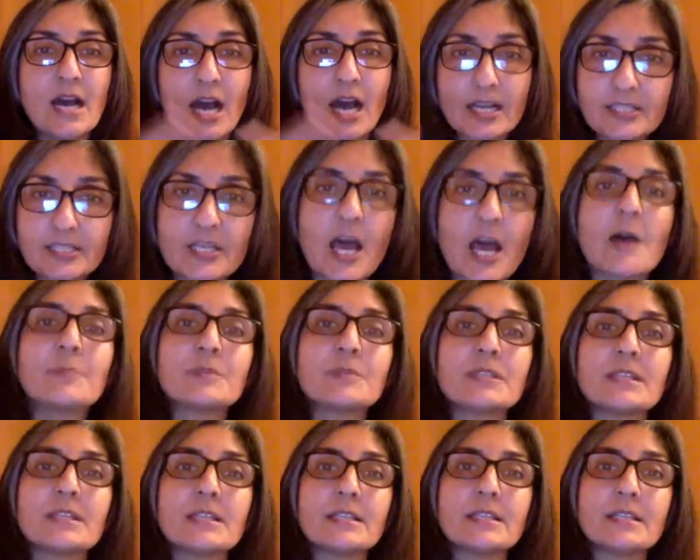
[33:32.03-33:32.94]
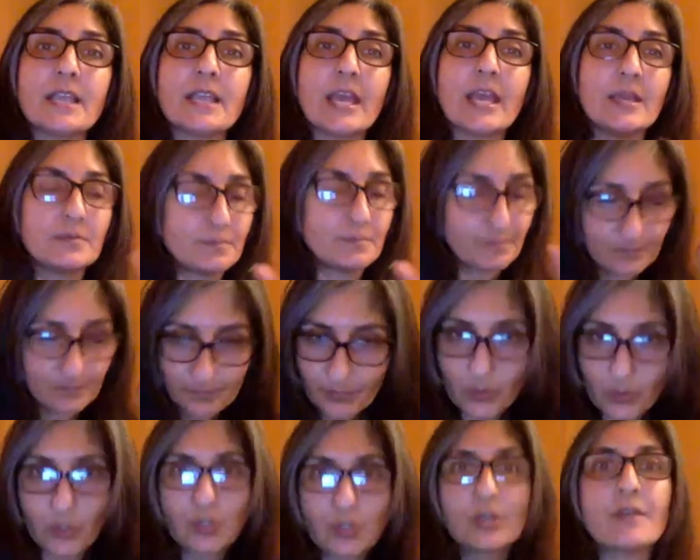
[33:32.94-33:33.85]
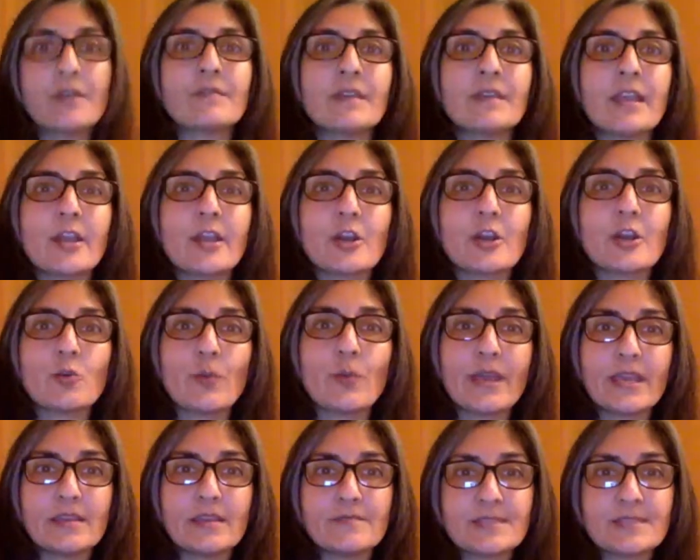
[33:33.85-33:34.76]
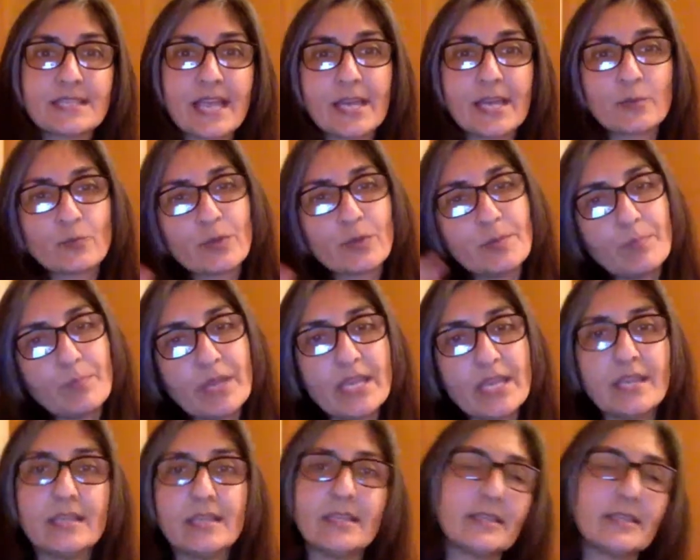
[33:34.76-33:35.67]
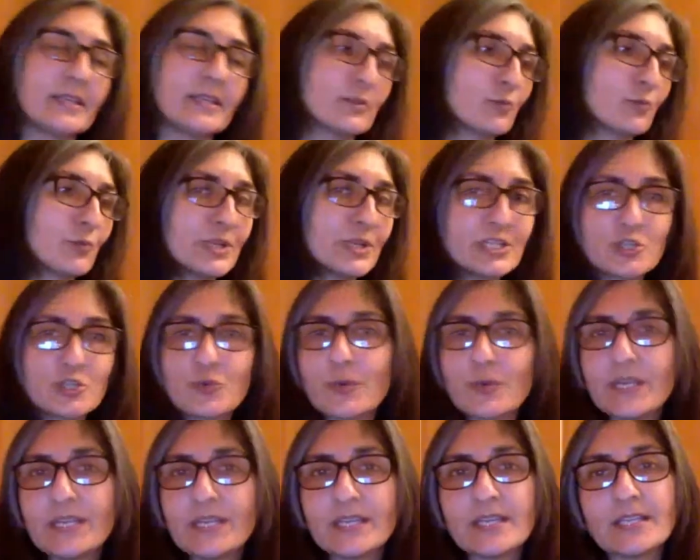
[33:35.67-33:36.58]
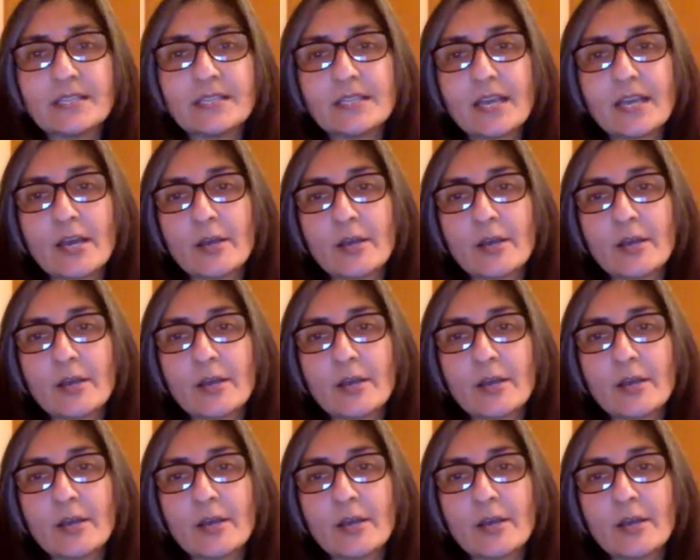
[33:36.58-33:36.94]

adopted and put on the airwaves and repeated and retweeted.